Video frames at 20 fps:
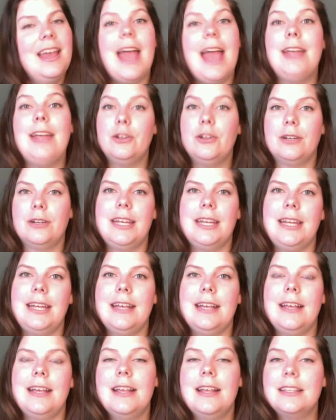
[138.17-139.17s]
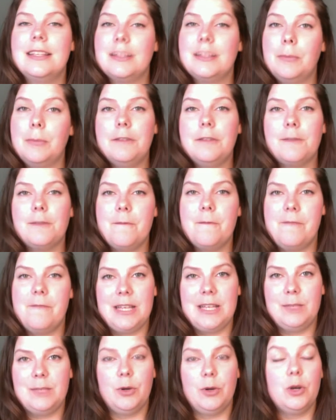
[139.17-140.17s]
And you're getting someone from
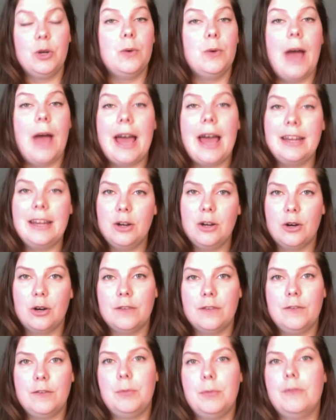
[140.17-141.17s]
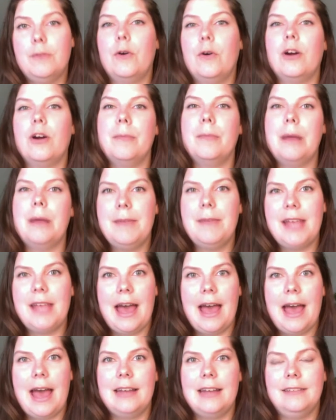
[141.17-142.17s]
Facebook who hadn't heard of you before or maybe
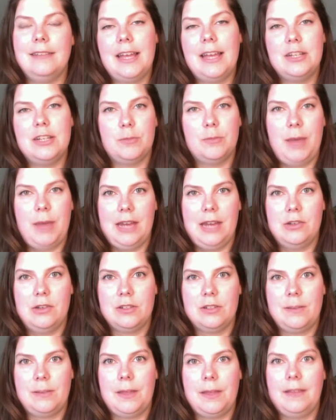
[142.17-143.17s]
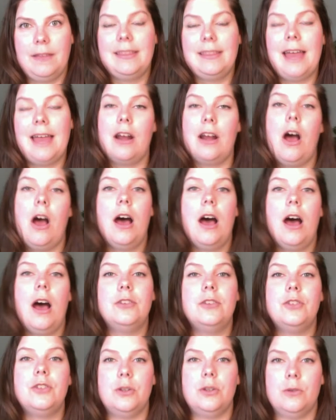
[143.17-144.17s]
had liked your page or something like that
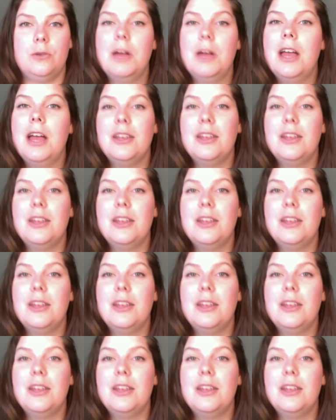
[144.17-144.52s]
onto